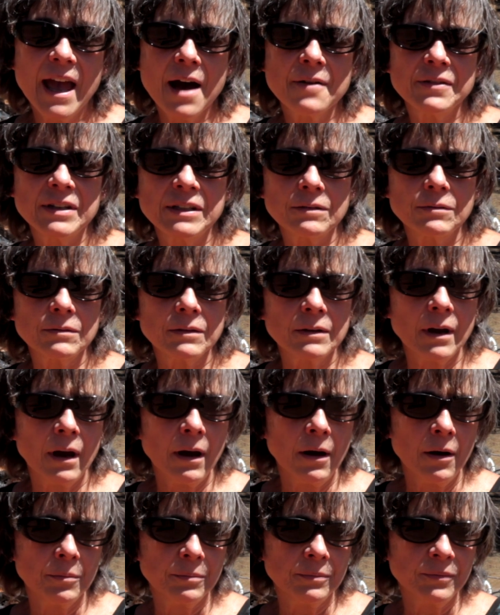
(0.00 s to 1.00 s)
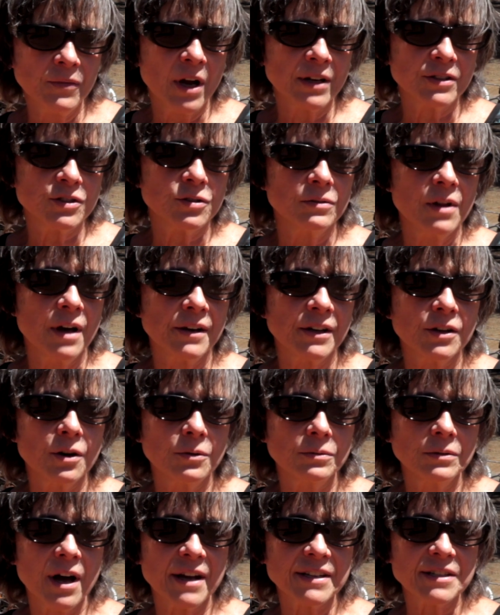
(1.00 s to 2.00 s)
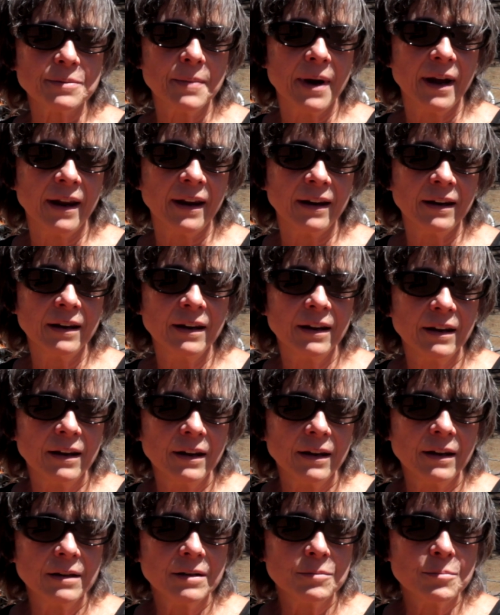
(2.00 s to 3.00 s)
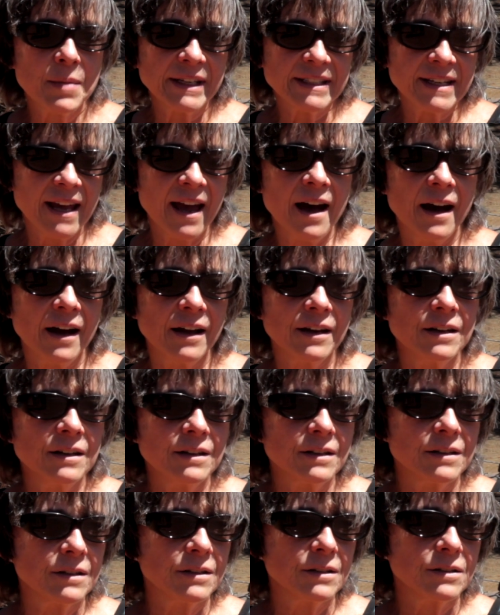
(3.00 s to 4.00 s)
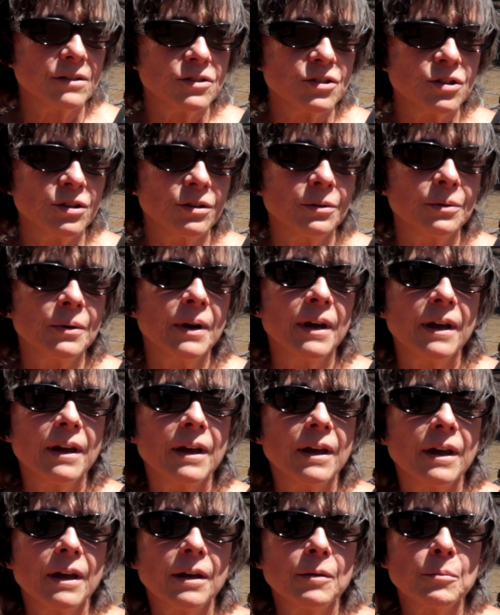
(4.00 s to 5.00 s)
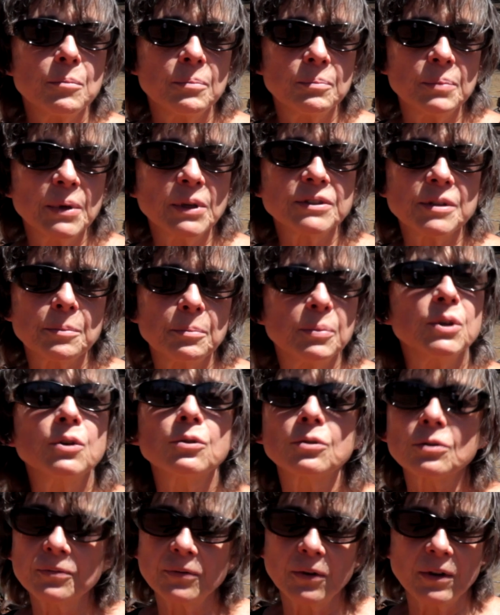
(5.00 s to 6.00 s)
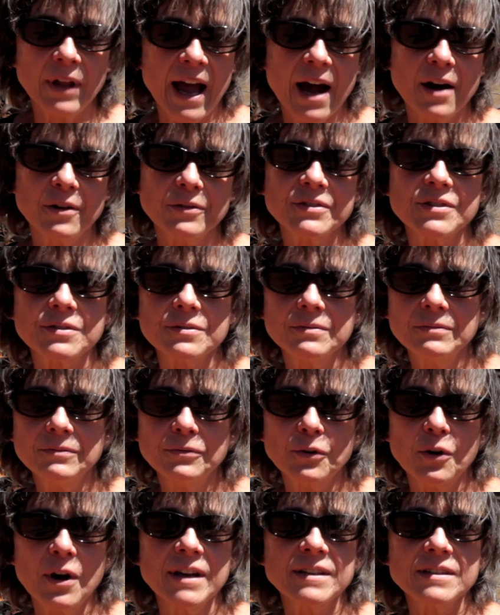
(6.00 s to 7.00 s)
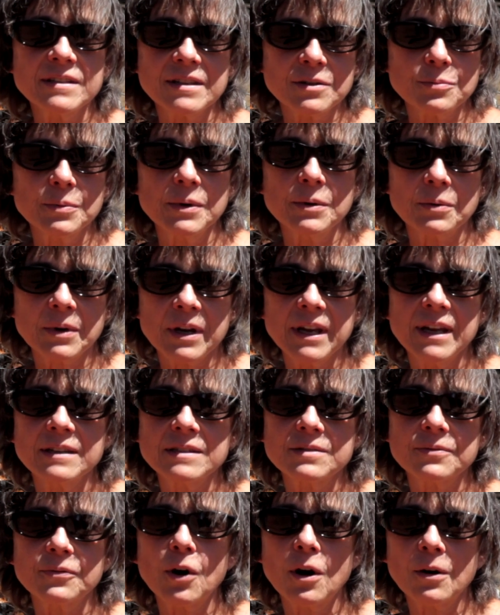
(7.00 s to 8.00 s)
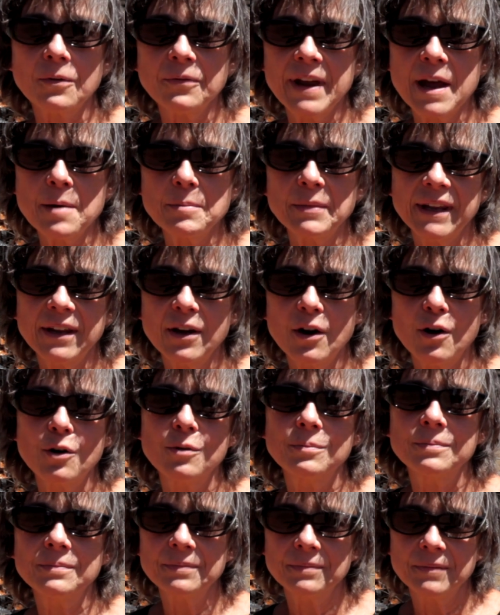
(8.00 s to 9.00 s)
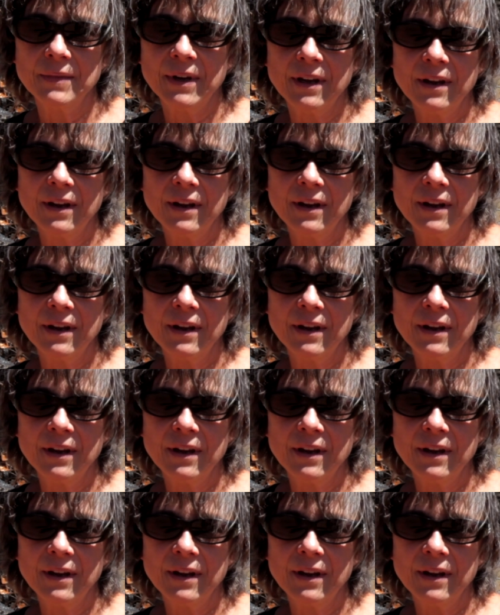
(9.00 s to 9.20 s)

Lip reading: Having not too long ago lost my dad too, built a beautiful house for us as we were kids for our family home.